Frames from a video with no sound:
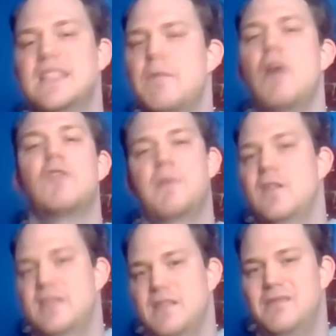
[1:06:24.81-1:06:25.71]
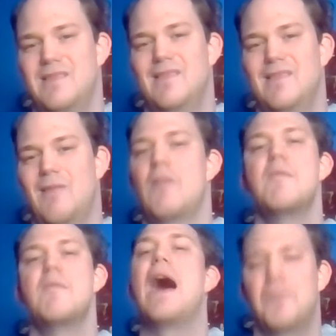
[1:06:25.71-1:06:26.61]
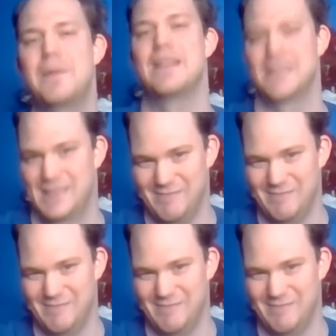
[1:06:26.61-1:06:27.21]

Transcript: spokesperson or the mouthpiece